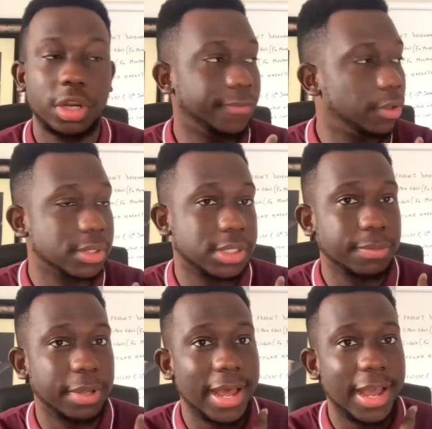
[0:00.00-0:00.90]
If you can
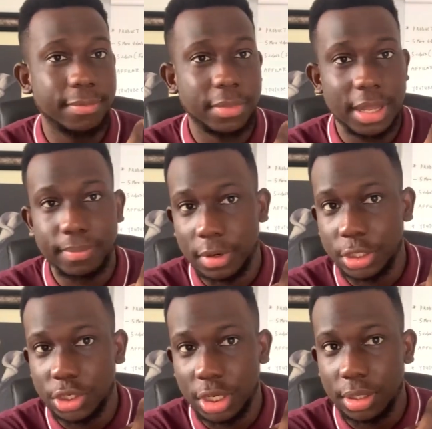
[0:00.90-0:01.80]
see behind me, I'm
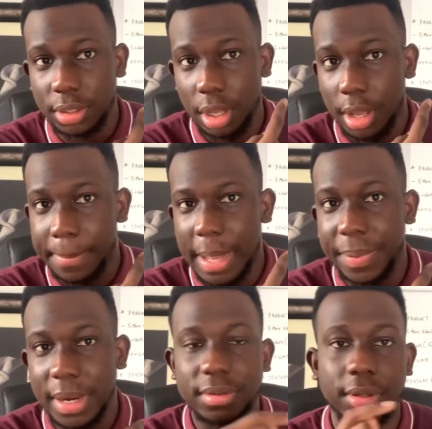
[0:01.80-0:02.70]
literally
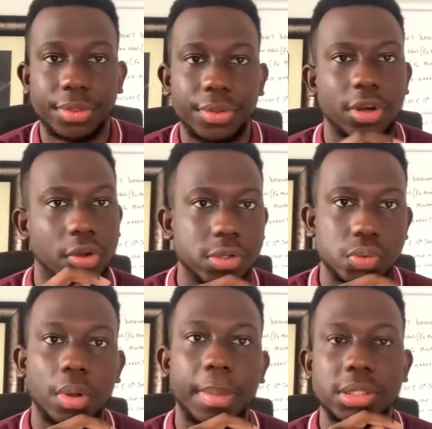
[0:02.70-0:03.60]
mapping out the third course
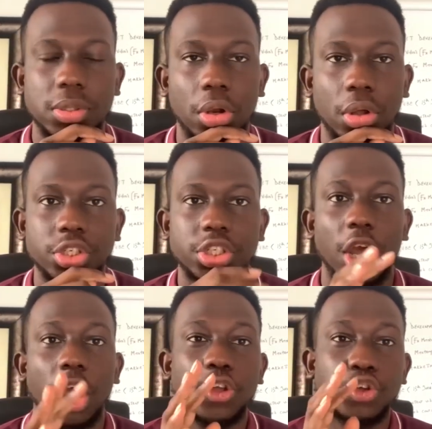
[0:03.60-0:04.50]
we're about to launch.
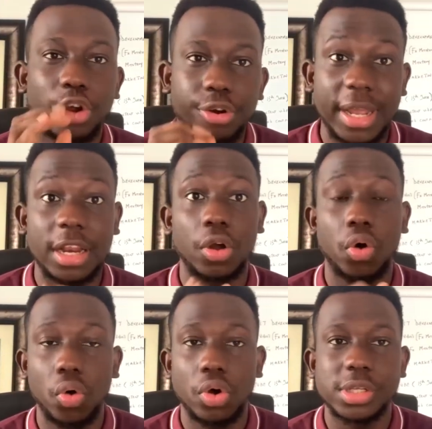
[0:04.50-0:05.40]
You create a
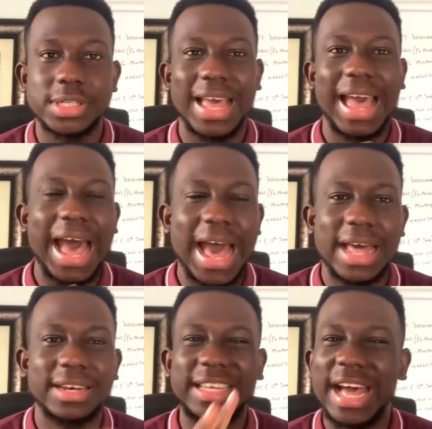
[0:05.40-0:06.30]
course,
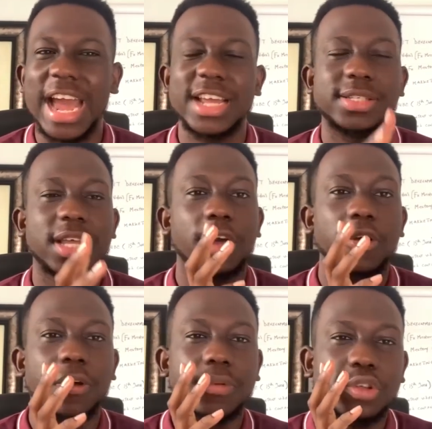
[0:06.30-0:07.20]
and guys,
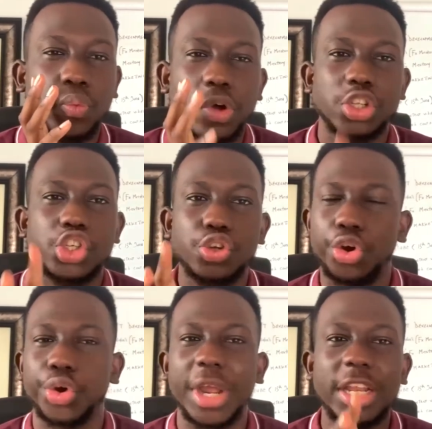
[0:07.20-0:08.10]
once you
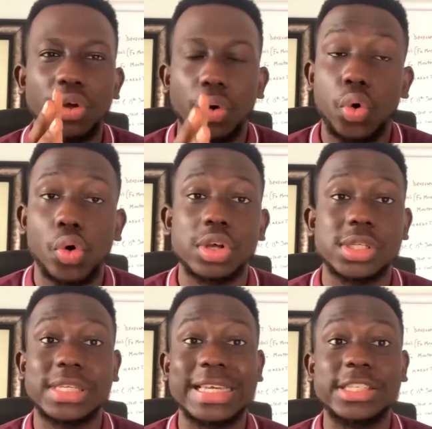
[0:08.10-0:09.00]
create your
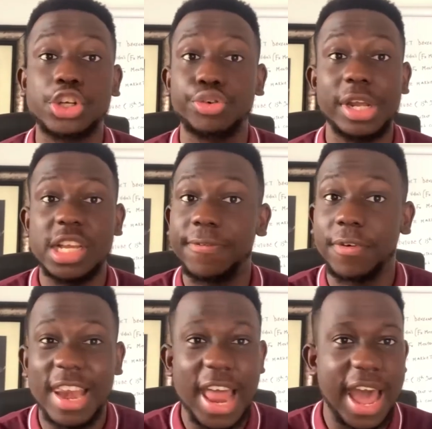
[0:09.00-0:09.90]
course, it's created
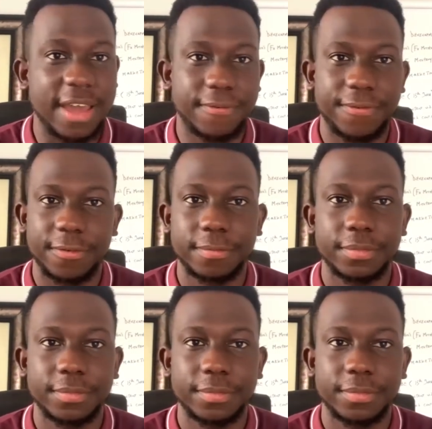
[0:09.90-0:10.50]
for life.